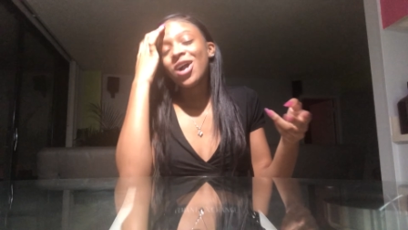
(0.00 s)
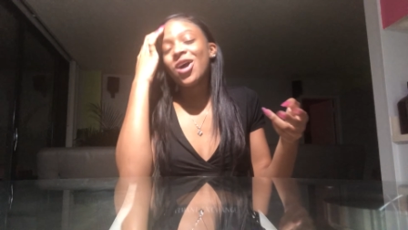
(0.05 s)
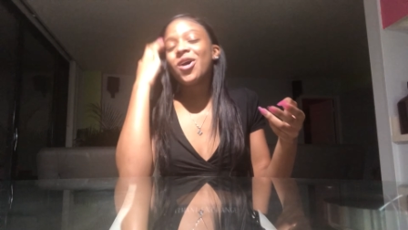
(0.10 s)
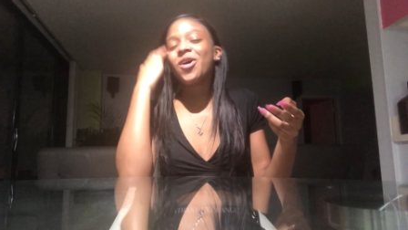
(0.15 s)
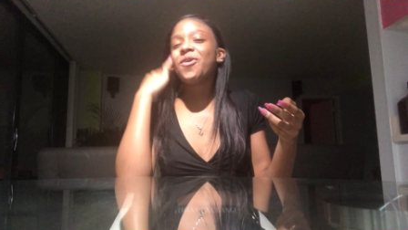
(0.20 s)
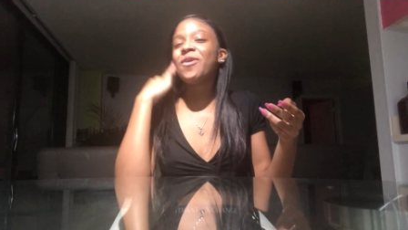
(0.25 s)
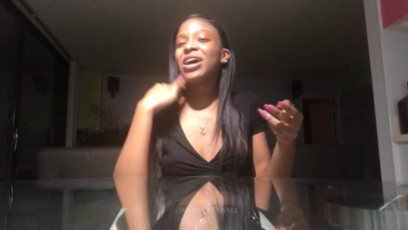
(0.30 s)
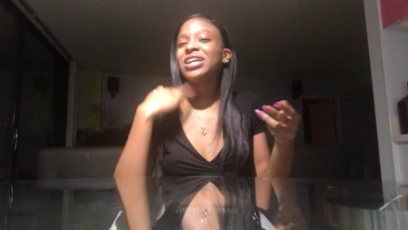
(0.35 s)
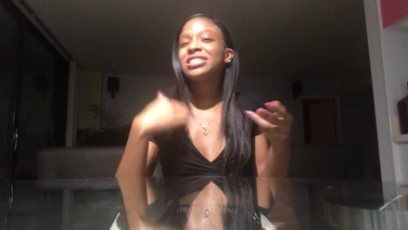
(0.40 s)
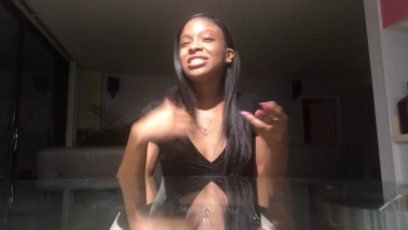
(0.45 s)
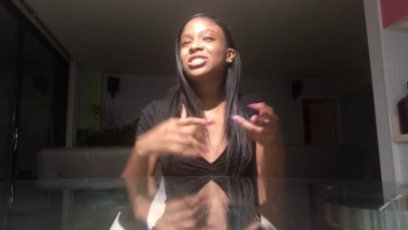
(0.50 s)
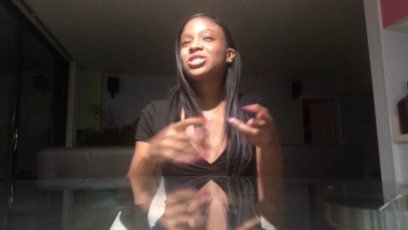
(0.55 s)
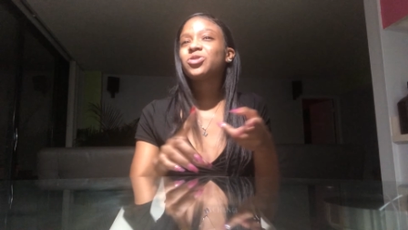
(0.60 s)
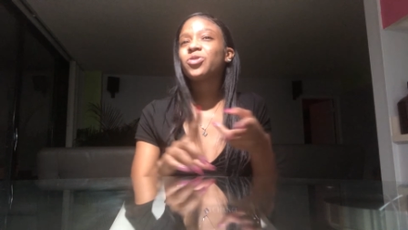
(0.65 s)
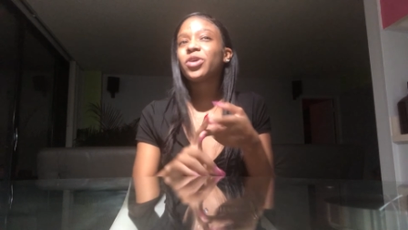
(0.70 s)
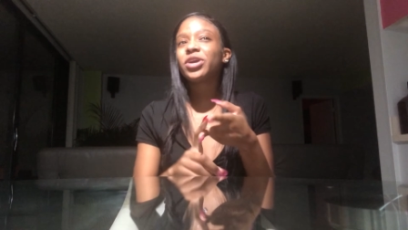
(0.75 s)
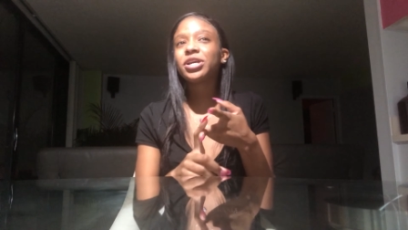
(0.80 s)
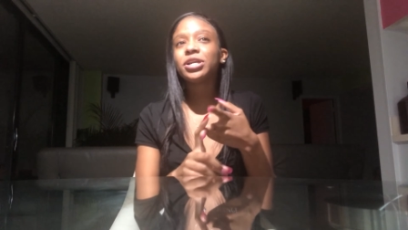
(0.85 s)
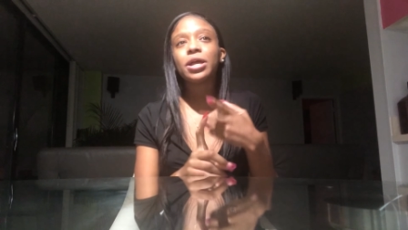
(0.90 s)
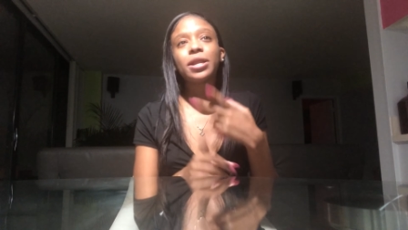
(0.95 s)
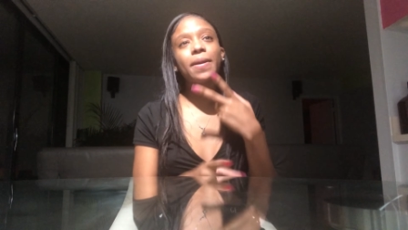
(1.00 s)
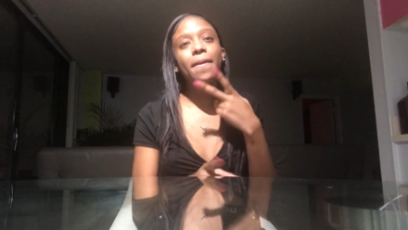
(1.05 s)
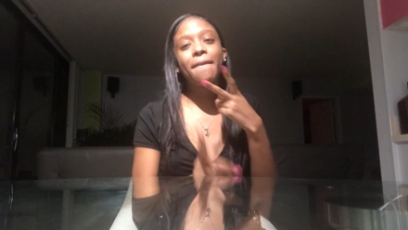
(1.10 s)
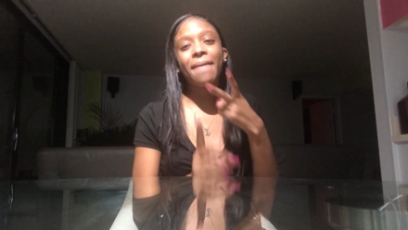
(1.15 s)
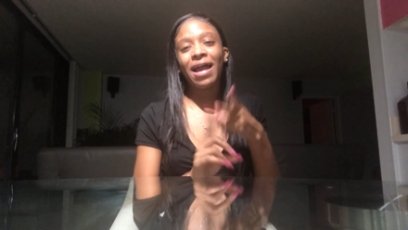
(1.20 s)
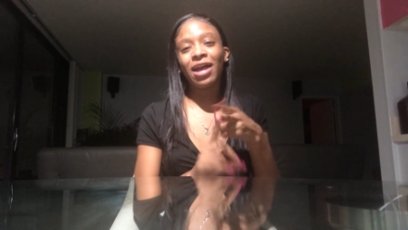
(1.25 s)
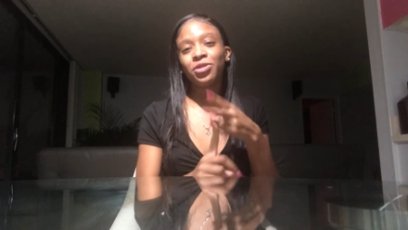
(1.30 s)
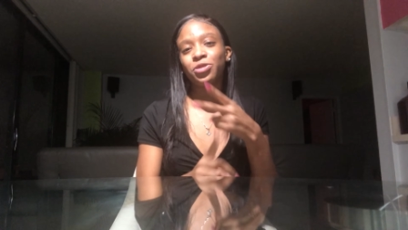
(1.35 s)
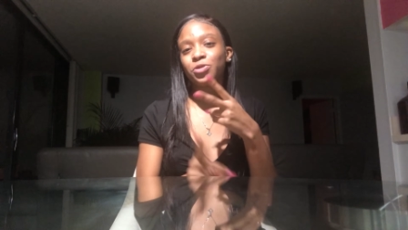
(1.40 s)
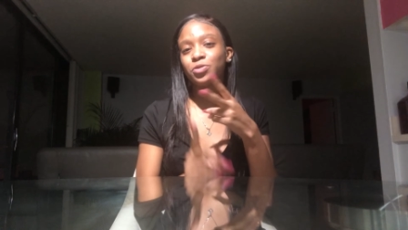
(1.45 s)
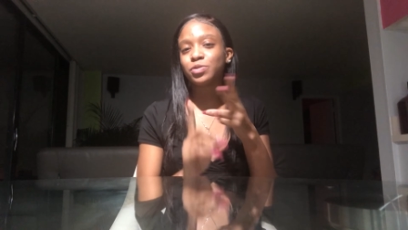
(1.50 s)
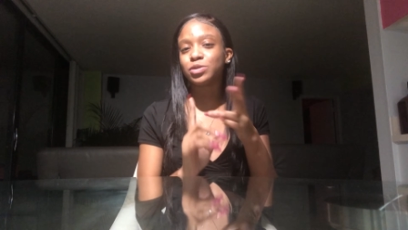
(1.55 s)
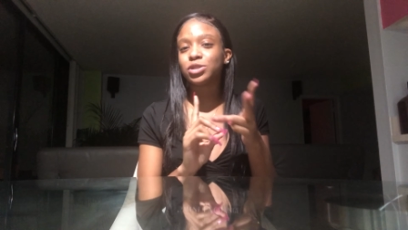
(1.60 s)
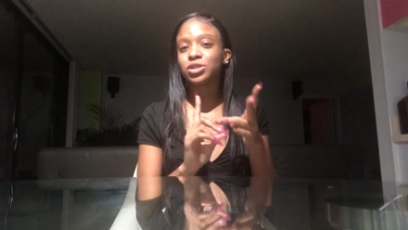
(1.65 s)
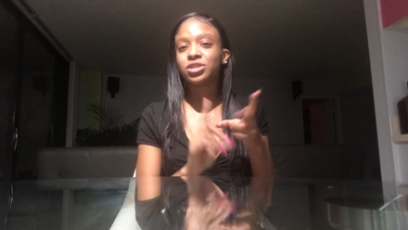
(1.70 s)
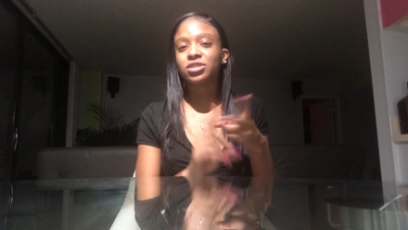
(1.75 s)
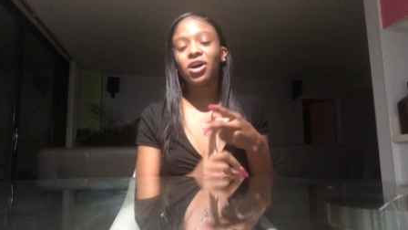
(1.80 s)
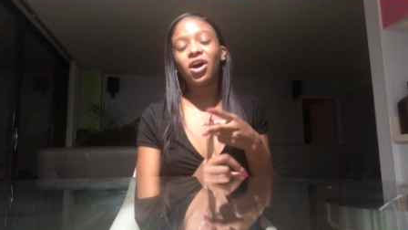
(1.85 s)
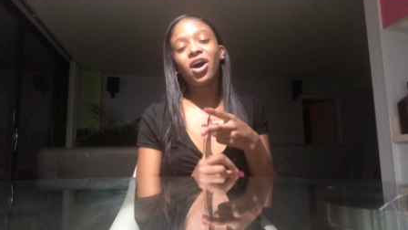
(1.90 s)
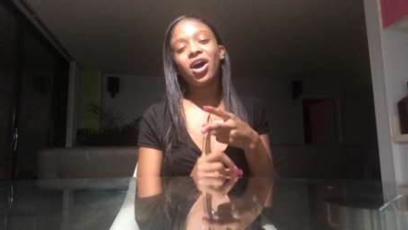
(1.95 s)
Oh, why she twerking on a bathroom
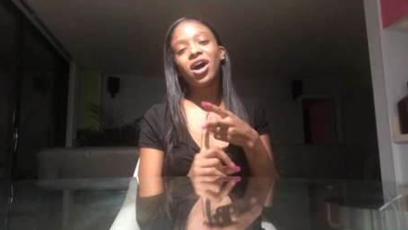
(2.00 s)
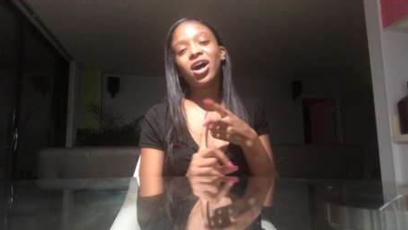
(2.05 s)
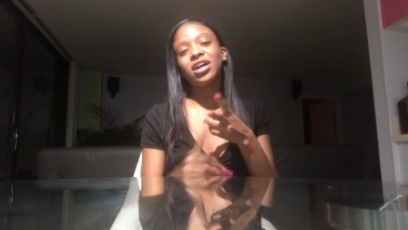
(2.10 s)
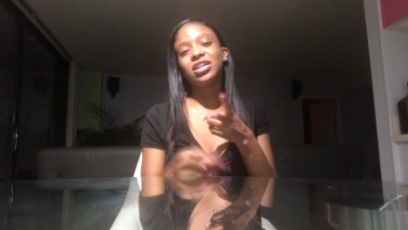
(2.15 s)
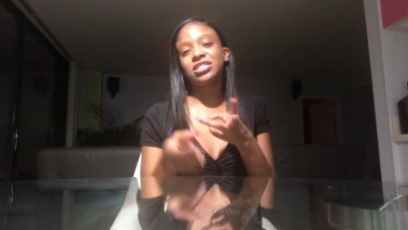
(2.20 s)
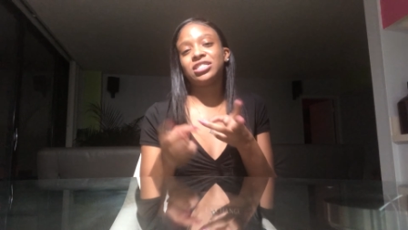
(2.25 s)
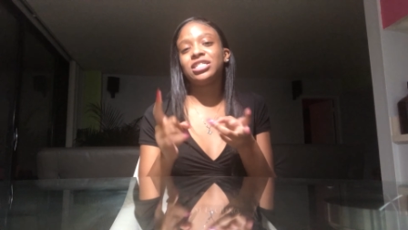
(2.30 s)
stall.